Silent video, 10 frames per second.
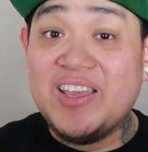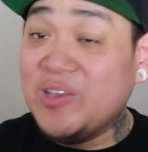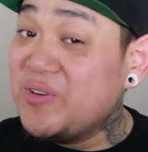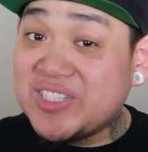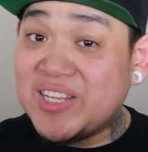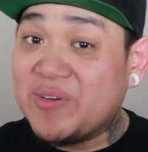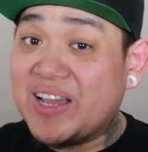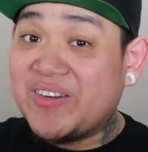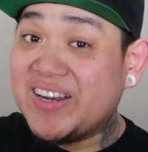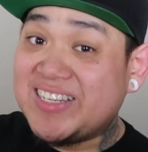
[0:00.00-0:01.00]
Usually when
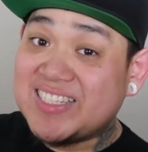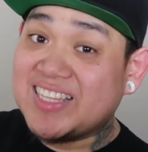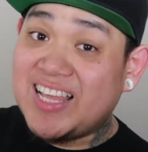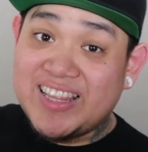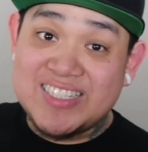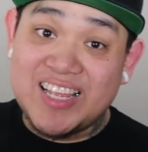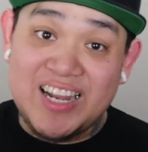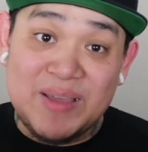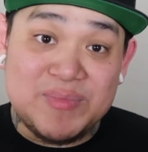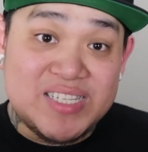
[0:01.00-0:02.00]
I go to Disneyland, there's not
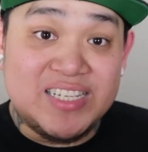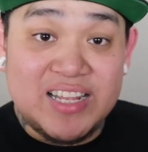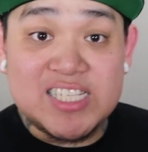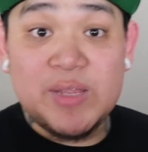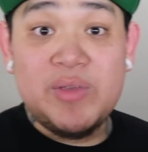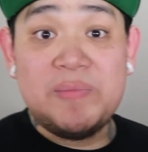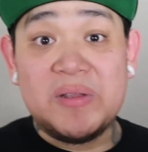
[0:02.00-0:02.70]
an empty seat next to me,